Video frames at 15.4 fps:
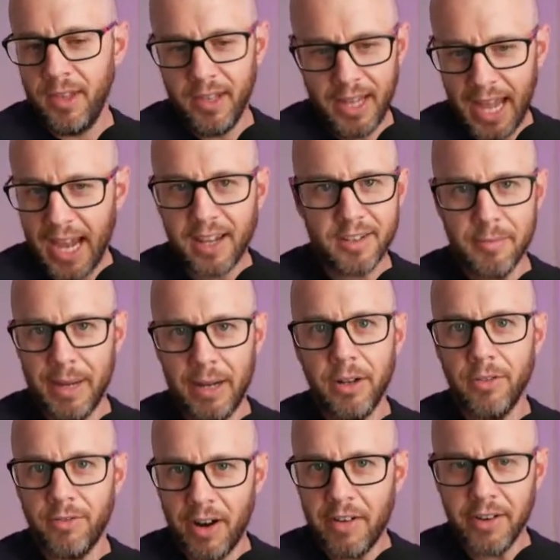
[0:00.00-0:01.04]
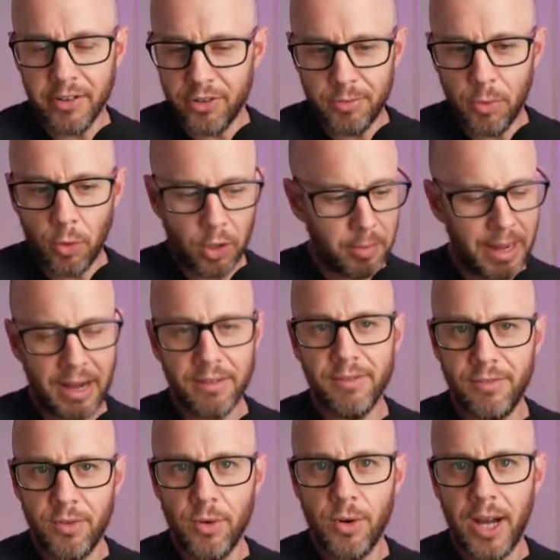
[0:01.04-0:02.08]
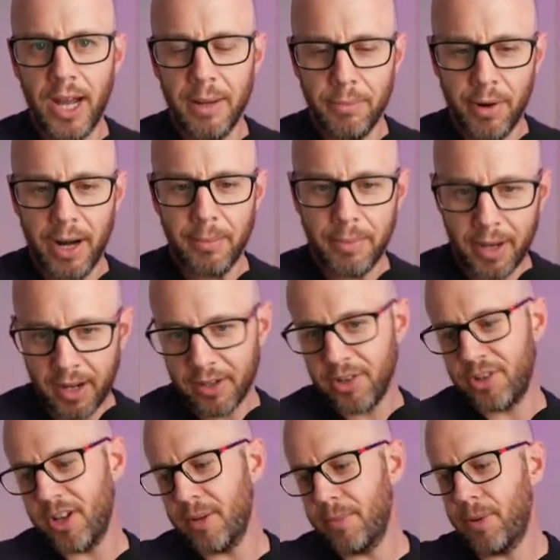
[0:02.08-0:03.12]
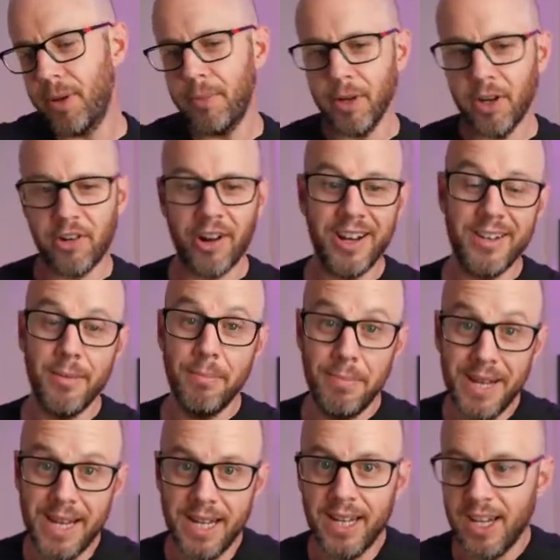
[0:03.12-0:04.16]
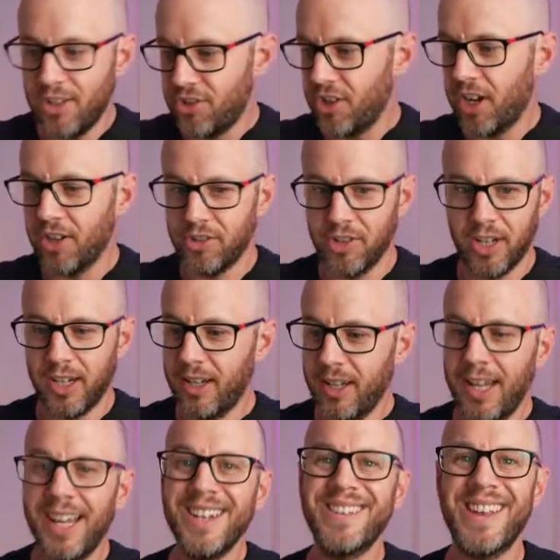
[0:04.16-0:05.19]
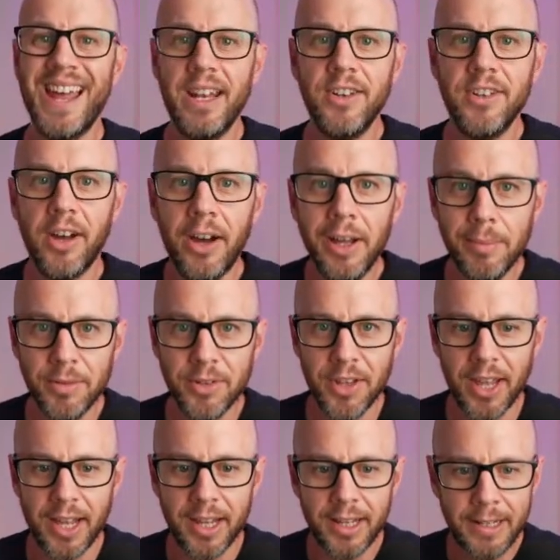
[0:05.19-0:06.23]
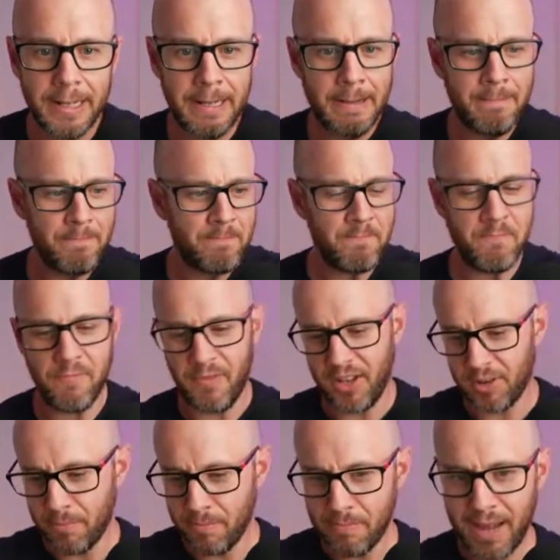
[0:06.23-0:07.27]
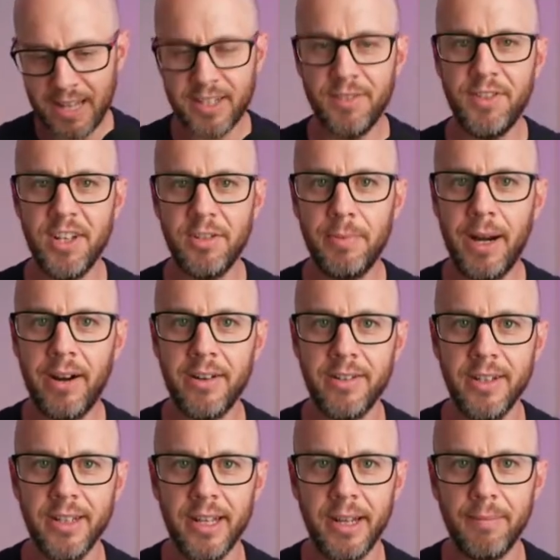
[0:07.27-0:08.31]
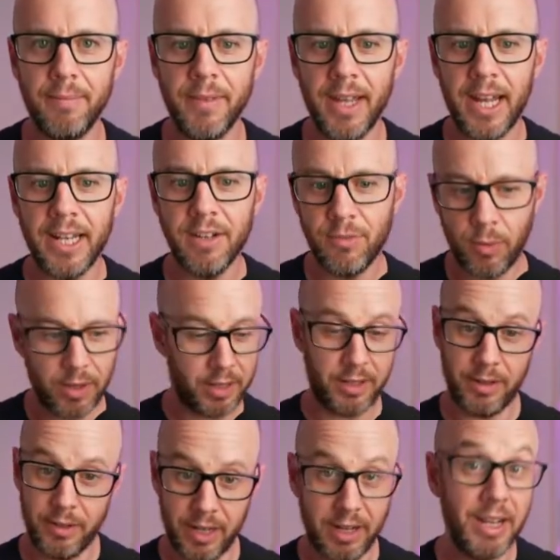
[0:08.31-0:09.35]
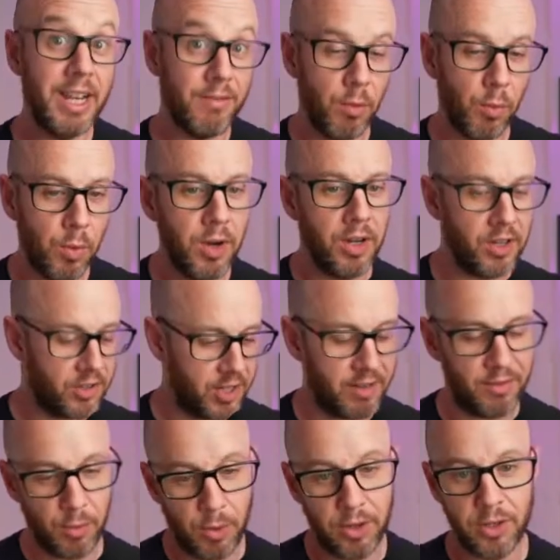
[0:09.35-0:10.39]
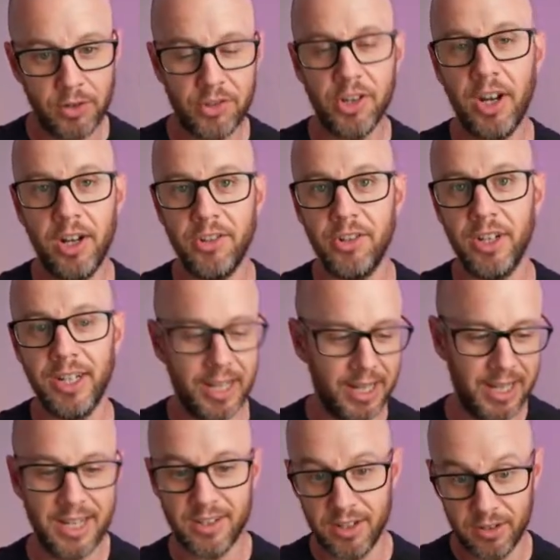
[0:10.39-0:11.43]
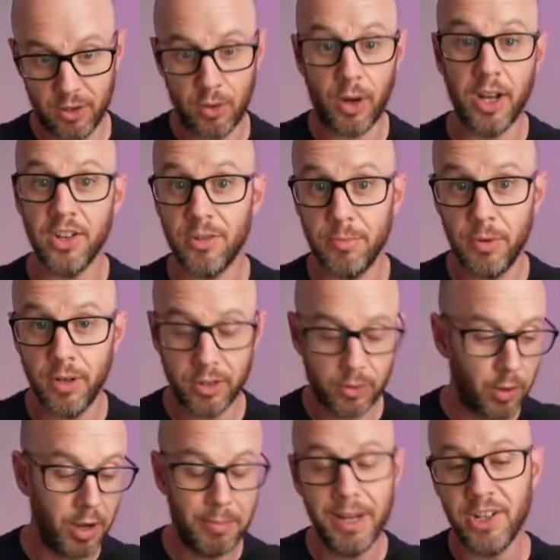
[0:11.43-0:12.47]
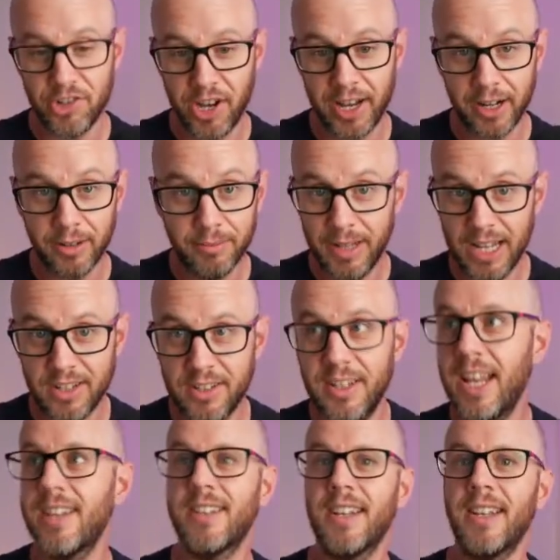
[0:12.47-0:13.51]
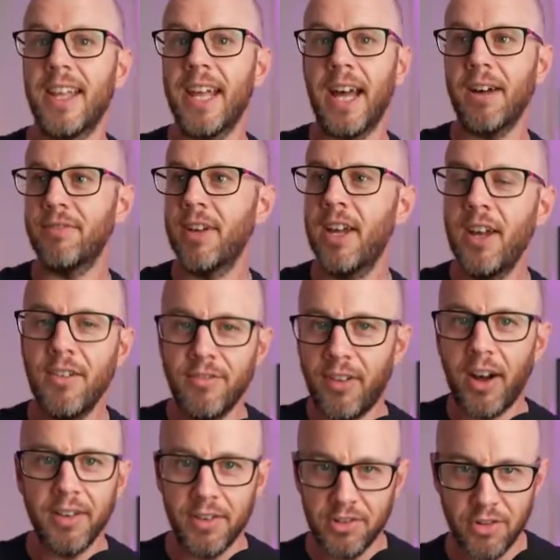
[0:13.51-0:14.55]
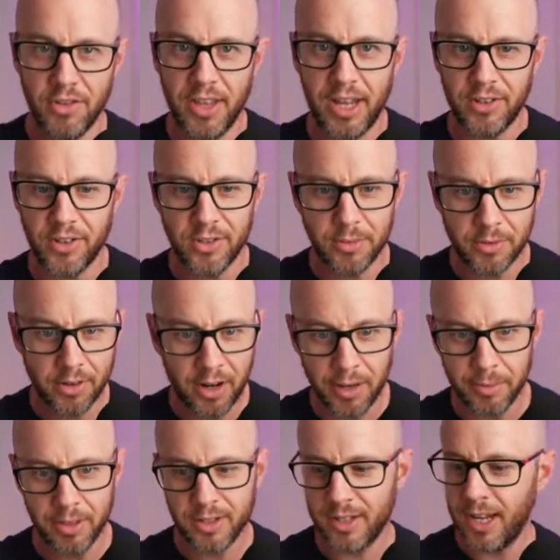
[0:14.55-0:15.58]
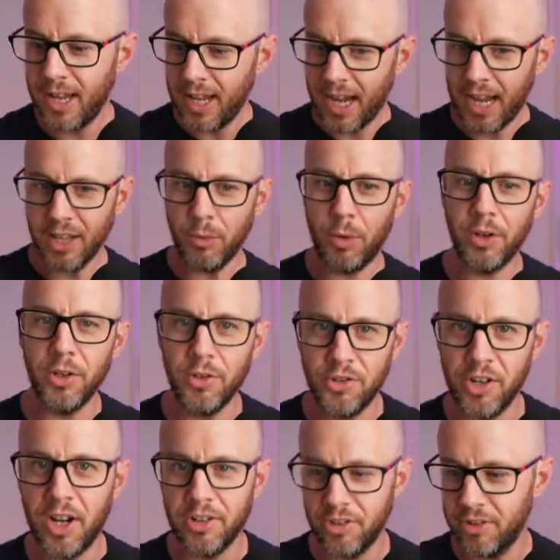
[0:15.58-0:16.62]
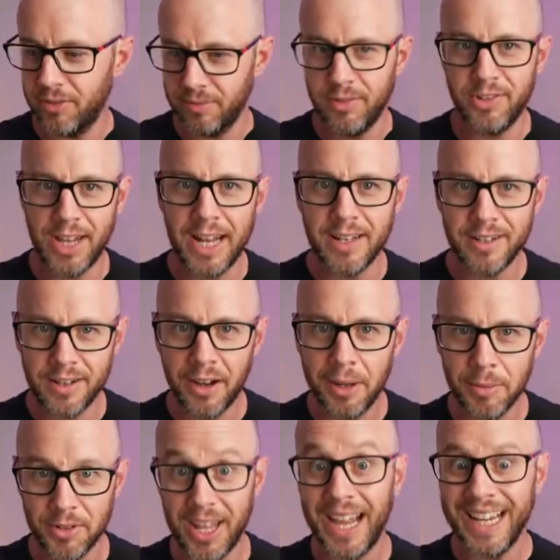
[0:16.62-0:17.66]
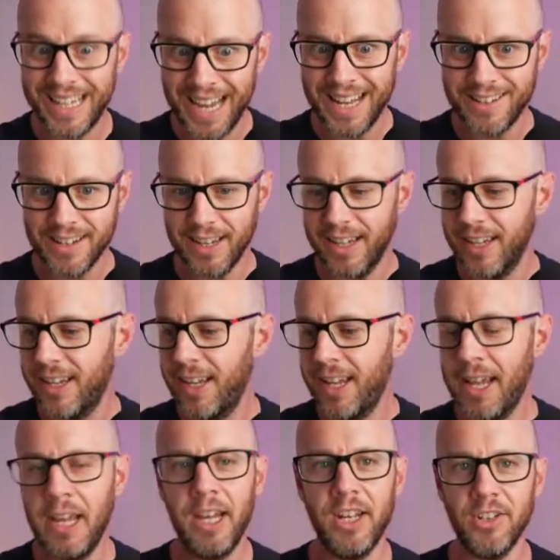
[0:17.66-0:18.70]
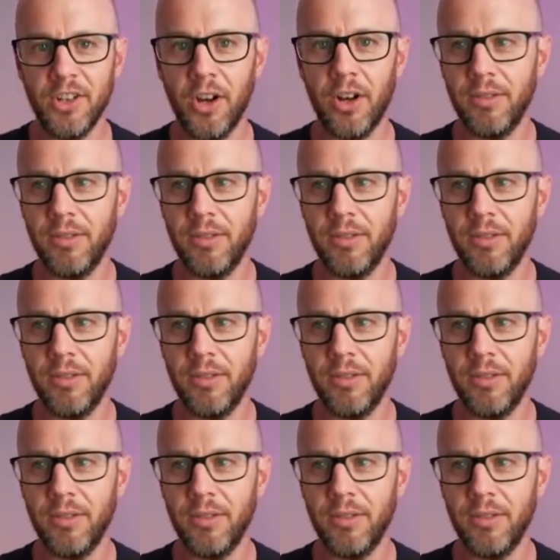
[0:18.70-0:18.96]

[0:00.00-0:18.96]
X amount, a very small amount for a brand partnership, but creator B is charging 10 times that, there's a massive disparity there. And if the one who's charging it is quite a big channel, as let's say they have 500,000 subscribers, and the one who's charging 10 times that and getting it has got